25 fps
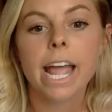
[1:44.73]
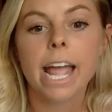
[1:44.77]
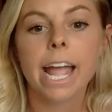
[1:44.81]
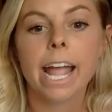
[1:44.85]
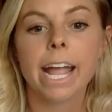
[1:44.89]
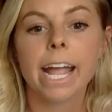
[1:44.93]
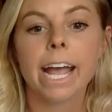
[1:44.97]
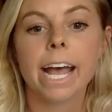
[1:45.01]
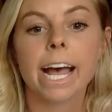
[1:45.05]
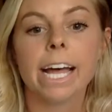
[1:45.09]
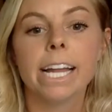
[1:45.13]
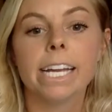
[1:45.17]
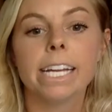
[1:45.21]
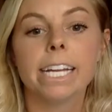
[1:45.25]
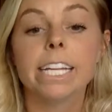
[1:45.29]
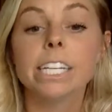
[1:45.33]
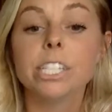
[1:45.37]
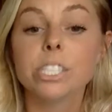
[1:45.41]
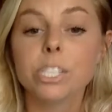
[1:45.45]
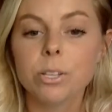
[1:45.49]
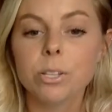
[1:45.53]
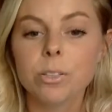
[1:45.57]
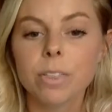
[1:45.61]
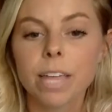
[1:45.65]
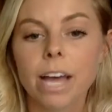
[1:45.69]
And
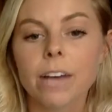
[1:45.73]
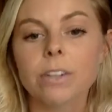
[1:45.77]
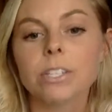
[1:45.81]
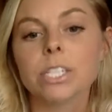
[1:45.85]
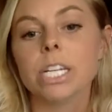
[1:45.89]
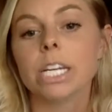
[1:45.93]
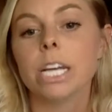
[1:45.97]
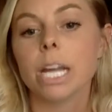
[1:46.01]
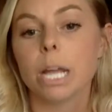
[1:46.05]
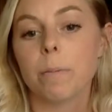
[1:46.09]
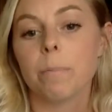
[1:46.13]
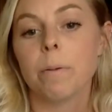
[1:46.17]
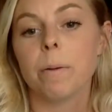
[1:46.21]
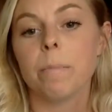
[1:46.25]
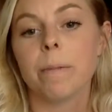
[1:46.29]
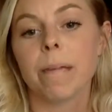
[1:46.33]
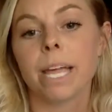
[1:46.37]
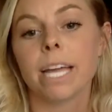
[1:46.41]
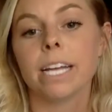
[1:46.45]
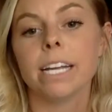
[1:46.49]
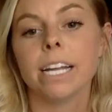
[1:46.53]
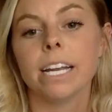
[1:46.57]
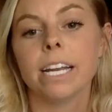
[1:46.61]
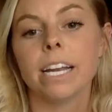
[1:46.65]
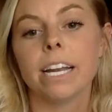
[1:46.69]
in 2000, HIPAA
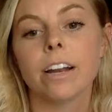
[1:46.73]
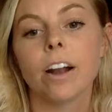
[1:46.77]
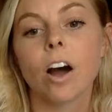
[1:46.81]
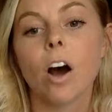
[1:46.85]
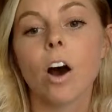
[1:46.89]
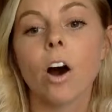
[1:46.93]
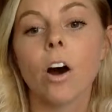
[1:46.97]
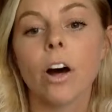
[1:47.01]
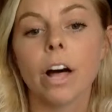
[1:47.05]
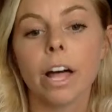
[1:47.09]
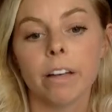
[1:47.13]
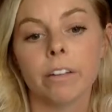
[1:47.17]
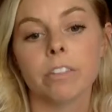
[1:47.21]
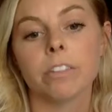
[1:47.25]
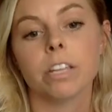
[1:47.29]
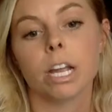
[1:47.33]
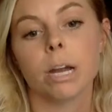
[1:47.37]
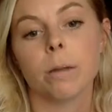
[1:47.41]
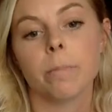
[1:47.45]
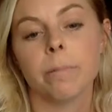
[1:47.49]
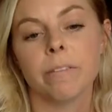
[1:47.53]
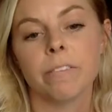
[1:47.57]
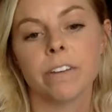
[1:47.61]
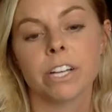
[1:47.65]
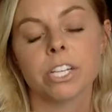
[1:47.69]
mandated all
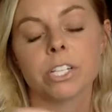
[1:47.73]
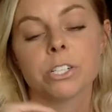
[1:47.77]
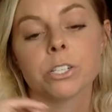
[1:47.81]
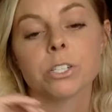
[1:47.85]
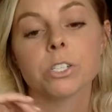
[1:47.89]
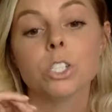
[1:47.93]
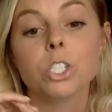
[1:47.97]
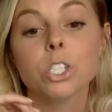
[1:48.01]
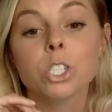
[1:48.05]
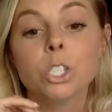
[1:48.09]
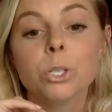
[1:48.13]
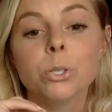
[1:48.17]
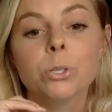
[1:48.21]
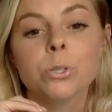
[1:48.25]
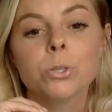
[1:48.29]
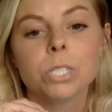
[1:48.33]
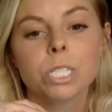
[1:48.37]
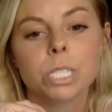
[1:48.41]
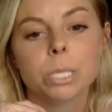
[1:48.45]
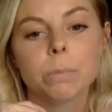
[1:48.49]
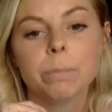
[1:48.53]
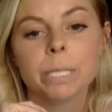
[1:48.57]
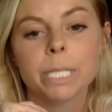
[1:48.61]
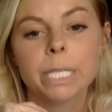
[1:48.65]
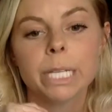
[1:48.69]
healthcare professionals use
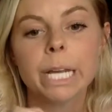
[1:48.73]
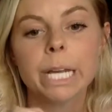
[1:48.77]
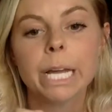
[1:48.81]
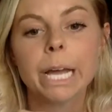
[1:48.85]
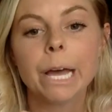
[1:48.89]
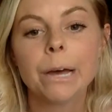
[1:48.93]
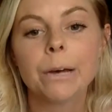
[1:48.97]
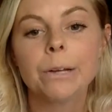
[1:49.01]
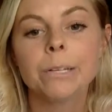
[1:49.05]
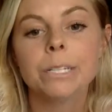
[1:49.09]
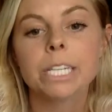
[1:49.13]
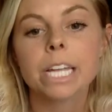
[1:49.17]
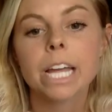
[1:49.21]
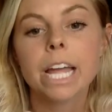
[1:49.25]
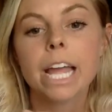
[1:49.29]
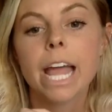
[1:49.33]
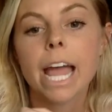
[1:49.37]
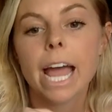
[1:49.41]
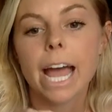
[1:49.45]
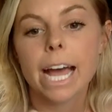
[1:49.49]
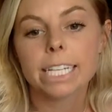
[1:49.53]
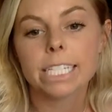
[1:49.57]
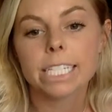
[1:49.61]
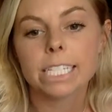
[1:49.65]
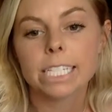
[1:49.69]
CPT codes
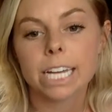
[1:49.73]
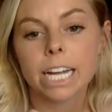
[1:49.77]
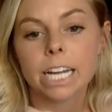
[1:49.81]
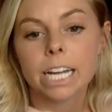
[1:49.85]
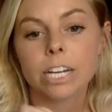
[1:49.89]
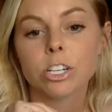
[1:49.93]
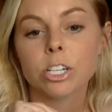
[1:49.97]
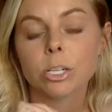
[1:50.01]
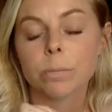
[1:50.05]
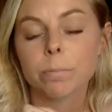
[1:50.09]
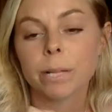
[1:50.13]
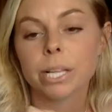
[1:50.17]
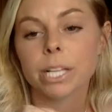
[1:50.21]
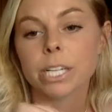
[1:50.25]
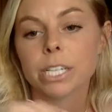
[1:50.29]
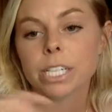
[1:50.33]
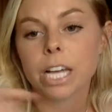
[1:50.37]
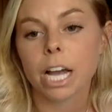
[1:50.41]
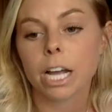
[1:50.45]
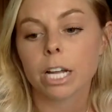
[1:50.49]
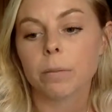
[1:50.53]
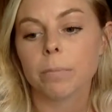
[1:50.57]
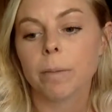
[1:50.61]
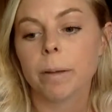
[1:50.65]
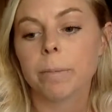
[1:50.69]
as a standard to bill and
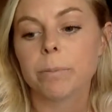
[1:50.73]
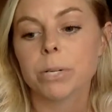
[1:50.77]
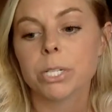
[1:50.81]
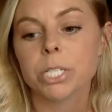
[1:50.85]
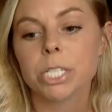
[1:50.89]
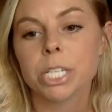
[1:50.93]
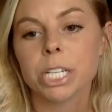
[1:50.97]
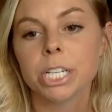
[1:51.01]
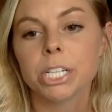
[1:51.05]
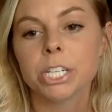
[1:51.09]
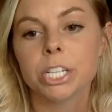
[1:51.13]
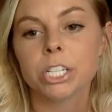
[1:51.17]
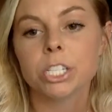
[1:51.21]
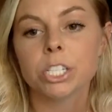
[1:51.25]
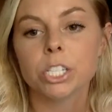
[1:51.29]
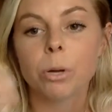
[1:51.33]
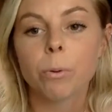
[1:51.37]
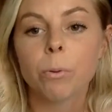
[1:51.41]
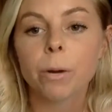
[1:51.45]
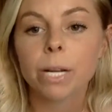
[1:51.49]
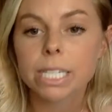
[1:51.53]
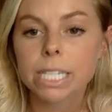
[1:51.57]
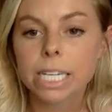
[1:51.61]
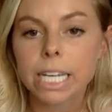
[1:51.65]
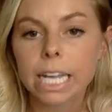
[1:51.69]
document procedures, so
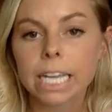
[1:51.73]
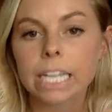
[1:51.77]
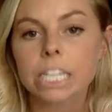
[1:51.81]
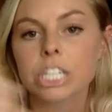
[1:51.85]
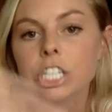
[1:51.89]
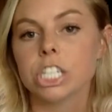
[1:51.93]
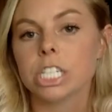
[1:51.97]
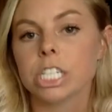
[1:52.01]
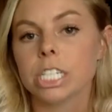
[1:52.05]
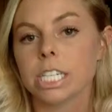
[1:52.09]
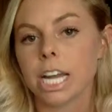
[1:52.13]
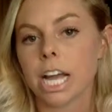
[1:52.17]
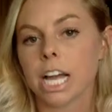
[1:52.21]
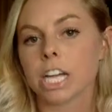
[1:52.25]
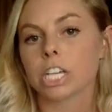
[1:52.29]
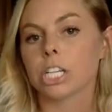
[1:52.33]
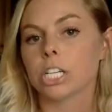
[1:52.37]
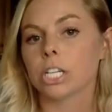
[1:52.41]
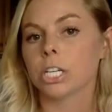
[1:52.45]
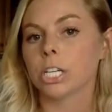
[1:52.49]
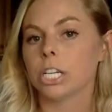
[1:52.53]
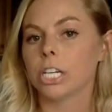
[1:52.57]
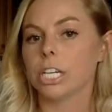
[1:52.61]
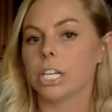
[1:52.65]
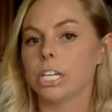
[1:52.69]
once again, just
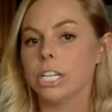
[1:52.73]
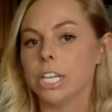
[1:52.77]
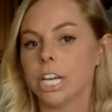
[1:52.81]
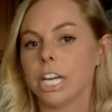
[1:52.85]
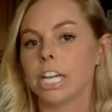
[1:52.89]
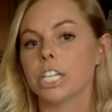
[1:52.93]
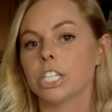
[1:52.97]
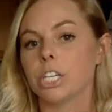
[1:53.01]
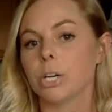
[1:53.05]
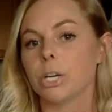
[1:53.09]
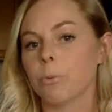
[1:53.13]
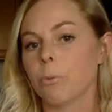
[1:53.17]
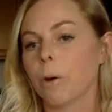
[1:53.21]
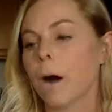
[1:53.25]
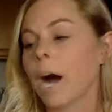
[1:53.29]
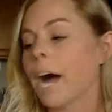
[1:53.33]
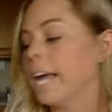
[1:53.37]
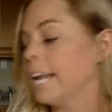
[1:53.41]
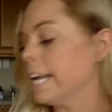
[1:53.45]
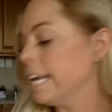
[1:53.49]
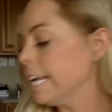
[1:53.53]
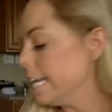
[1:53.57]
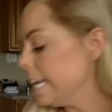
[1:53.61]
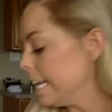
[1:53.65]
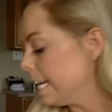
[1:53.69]

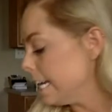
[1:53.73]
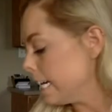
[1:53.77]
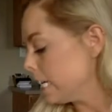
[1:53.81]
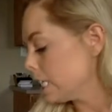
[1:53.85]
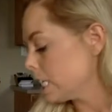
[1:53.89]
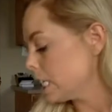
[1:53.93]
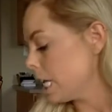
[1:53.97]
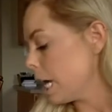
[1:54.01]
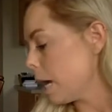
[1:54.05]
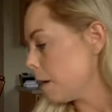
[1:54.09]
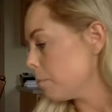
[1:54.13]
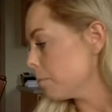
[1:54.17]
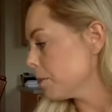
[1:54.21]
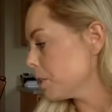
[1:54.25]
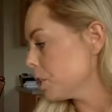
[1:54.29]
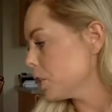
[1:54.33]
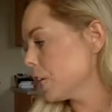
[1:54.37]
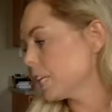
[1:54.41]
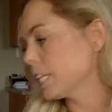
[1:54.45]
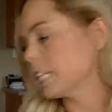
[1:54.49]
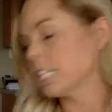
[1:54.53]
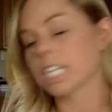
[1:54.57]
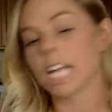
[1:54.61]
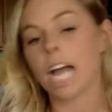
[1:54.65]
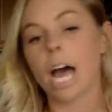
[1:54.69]
nationwide,
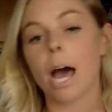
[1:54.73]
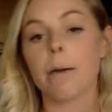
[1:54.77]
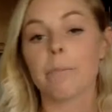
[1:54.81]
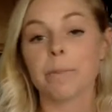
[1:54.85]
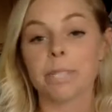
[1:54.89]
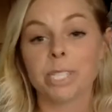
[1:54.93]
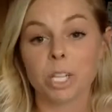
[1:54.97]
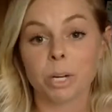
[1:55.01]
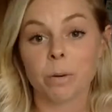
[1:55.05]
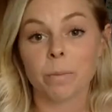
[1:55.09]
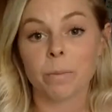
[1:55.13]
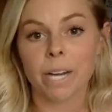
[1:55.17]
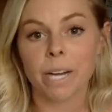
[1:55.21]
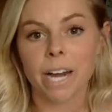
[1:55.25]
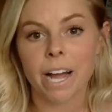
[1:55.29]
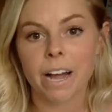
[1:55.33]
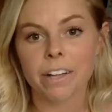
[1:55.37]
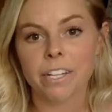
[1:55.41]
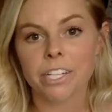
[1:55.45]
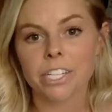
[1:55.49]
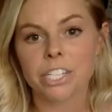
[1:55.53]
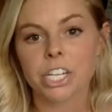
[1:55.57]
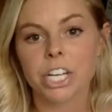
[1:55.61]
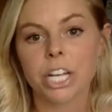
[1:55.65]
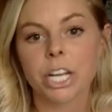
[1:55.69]
establishing this common
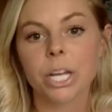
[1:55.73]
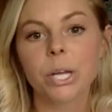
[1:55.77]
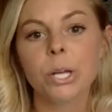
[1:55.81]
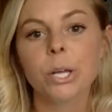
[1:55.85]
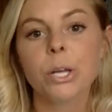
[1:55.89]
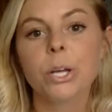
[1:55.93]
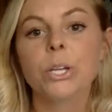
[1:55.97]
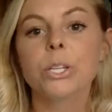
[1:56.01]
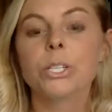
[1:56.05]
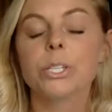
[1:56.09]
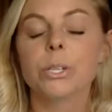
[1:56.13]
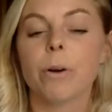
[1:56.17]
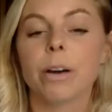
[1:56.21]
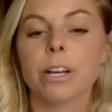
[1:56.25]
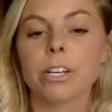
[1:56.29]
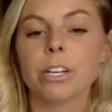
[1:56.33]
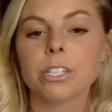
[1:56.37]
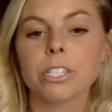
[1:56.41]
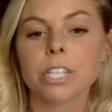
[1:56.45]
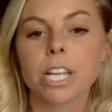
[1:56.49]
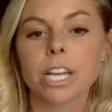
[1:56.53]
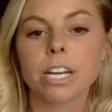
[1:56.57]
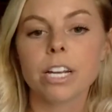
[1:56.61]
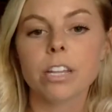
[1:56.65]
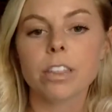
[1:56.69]
terminology. So
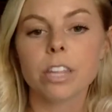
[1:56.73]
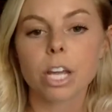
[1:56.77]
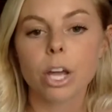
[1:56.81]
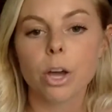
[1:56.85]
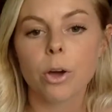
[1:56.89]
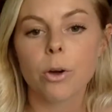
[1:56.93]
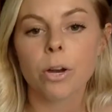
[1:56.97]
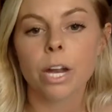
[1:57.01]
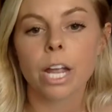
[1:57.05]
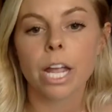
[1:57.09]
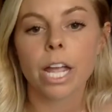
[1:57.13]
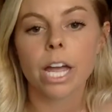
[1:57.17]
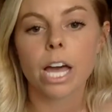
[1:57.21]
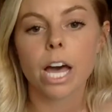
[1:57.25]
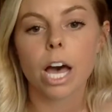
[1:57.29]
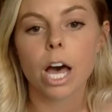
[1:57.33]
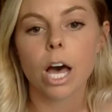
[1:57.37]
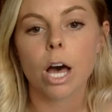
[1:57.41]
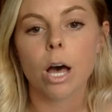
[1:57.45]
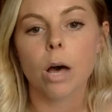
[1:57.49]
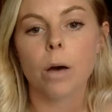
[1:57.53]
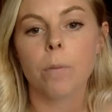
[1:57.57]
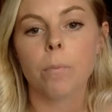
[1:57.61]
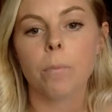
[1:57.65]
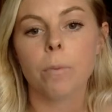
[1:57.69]
understanding the coding,
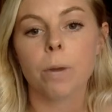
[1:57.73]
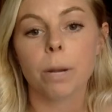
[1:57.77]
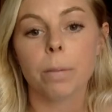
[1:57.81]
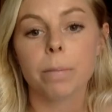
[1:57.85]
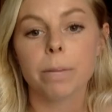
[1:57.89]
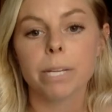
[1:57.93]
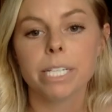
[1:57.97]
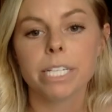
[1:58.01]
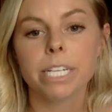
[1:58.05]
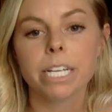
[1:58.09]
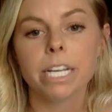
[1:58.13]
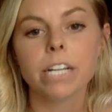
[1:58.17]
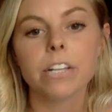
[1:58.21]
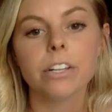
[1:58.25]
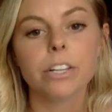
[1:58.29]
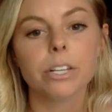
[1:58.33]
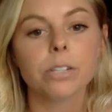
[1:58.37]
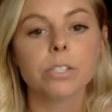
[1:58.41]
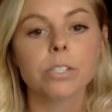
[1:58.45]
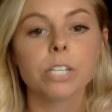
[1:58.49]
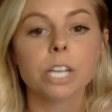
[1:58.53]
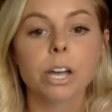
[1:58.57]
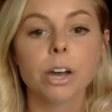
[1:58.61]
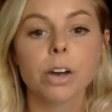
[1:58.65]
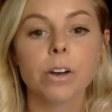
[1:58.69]
when a PT
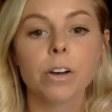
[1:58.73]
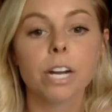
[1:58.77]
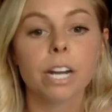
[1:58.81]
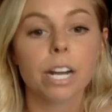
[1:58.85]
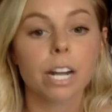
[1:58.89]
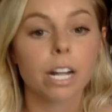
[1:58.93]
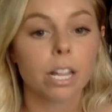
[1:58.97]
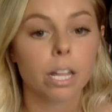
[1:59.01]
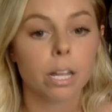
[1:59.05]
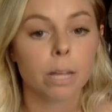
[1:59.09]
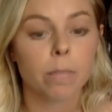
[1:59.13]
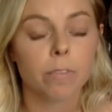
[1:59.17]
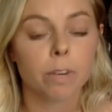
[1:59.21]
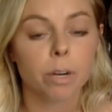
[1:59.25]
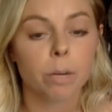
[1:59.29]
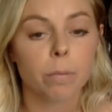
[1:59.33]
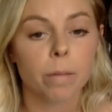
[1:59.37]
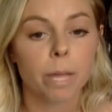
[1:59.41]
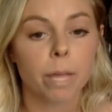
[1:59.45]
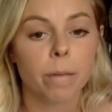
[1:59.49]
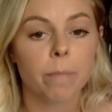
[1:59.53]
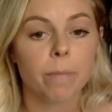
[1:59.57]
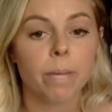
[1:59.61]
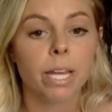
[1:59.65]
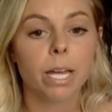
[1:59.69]
includes a code in a claim for a
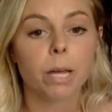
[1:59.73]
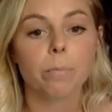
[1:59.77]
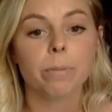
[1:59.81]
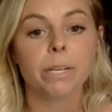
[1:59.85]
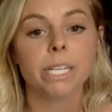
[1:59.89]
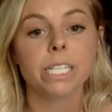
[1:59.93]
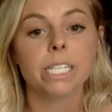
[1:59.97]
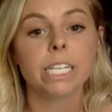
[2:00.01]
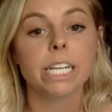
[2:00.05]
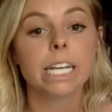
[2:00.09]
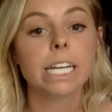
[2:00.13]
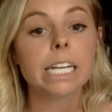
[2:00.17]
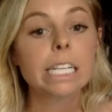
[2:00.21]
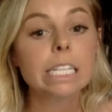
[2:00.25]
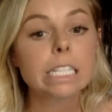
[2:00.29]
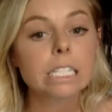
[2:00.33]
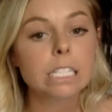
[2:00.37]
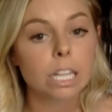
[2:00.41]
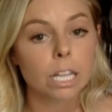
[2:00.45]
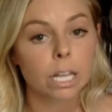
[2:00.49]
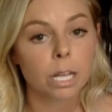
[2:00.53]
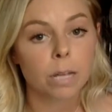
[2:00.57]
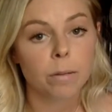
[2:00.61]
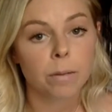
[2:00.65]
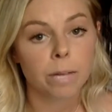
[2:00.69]
payment, a PT is
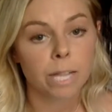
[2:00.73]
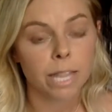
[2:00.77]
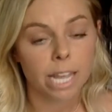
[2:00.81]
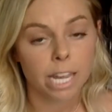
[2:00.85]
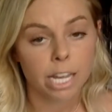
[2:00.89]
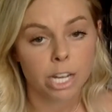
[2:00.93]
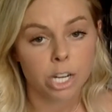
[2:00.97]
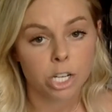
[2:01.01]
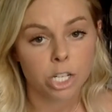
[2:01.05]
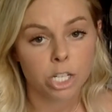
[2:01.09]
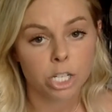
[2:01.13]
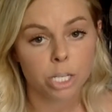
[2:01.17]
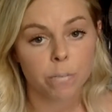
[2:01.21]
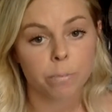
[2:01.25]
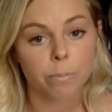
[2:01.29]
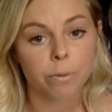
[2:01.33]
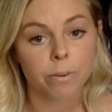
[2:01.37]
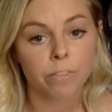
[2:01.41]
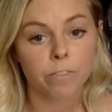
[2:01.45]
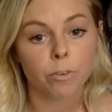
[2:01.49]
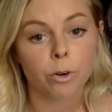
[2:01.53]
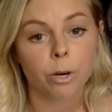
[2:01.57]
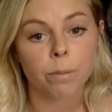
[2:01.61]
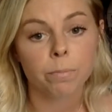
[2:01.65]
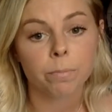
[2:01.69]
claiming that he or she
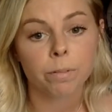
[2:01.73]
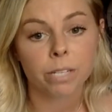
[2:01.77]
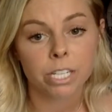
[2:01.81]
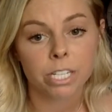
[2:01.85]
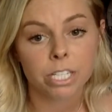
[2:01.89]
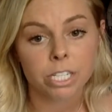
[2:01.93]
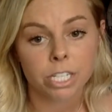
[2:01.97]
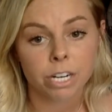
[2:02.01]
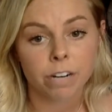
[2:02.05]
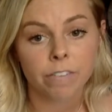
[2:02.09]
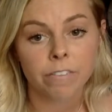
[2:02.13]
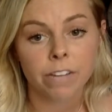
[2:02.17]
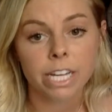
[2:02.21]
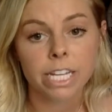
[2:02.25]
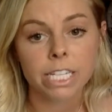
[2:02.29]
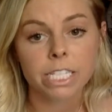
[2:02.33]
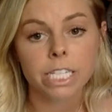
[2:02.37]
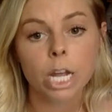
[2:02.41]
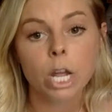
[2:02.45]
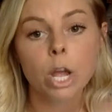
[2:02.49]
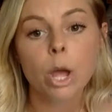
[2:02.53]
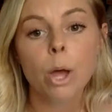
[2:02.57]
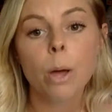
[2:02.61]
performed the service,